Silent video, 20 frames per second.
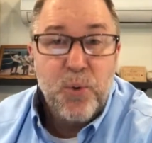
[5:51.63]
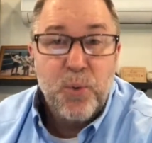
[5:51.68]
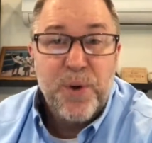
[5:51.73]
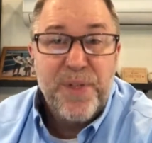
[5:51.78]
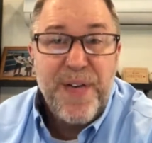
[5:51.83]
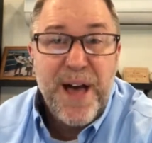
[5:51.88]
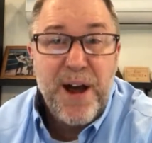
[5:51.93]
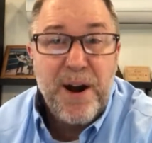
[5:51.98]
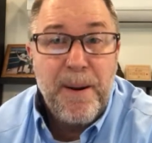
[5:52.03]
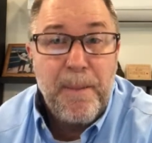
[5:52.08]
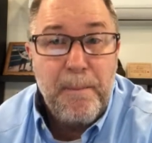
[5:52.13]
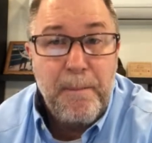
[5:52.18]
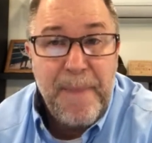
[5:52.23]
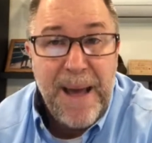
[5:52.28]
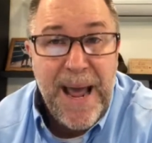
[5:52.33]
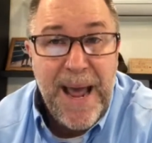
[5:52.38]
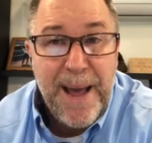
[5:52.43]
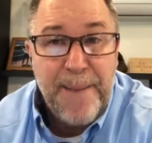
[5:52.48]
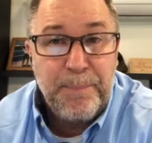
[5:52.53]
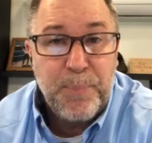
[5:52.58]
without a
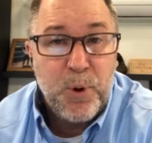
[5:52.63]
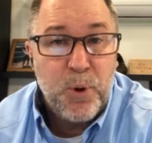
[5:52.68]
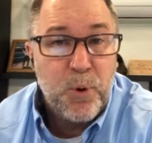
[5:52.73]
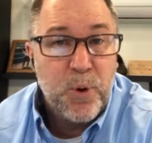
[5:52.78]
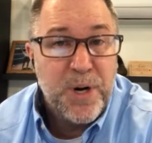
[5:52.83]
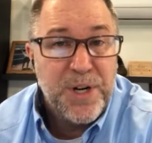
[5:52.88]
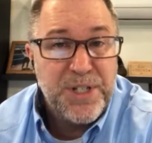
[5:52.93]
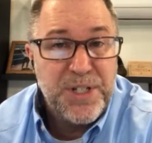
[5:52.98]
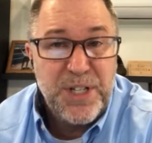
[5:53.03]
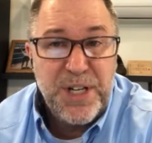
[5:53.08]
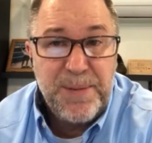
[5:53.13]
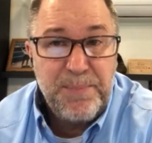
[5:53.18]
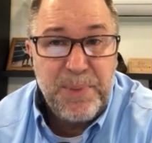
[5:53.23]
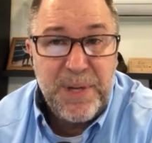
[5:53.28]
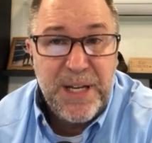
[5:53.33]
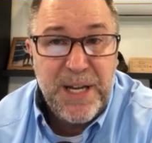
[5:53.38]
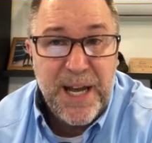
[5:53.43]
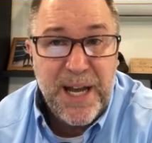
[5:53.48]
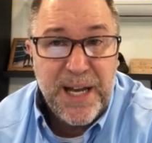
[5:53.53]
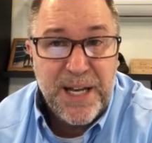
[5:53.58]
map or a
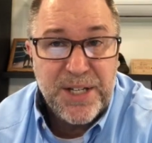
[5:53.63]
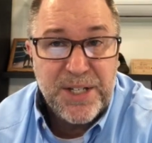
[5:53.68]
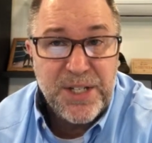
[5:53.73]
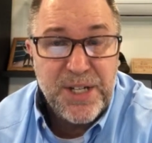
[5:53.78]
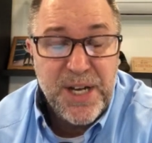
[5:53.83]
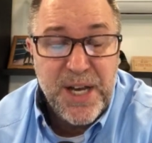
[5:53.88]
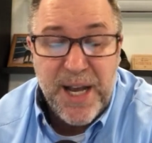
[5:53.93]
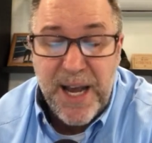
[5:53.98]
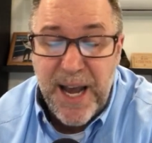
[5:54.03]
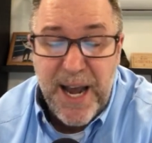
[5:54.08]
GPS,